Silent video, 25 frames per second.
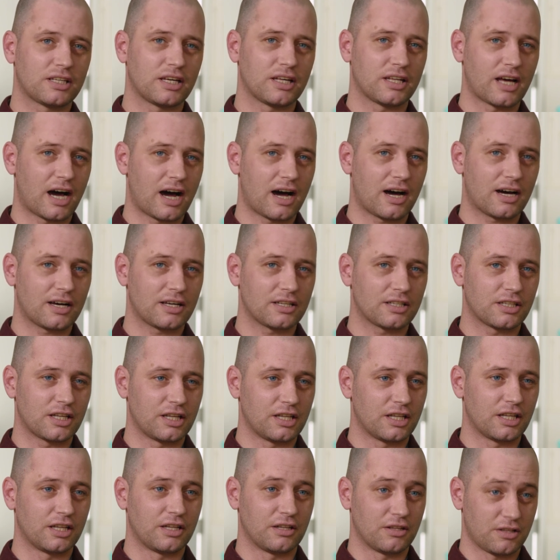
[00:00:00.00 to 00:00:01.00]
to that
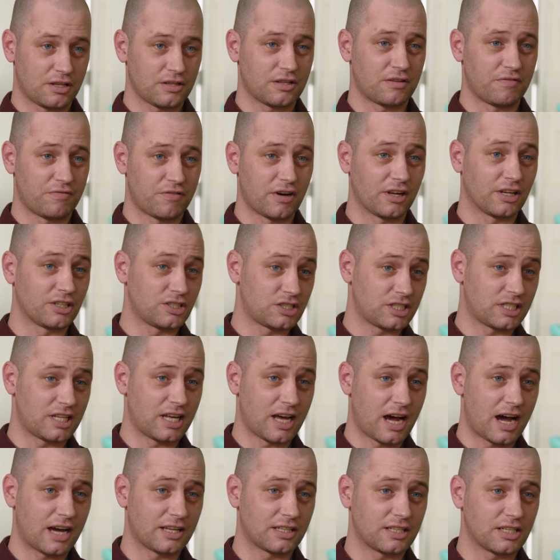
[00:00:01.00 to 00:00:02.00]
than the village of
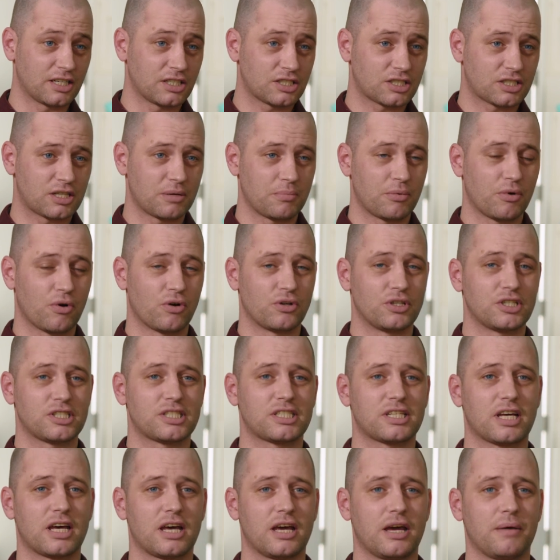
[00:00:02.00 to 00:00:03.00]
the addicts, to be
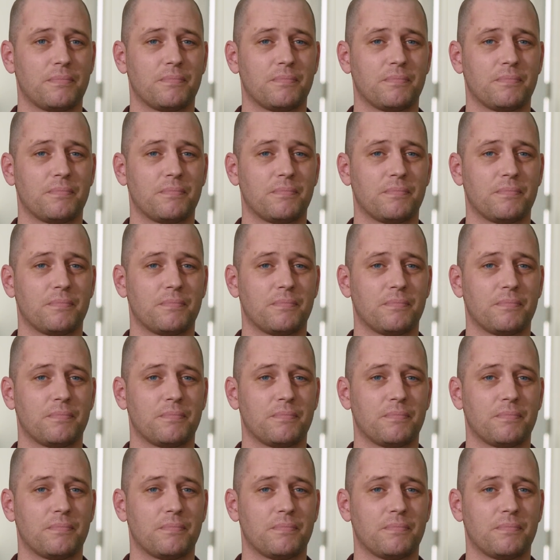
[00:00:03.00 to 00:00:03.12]
honest.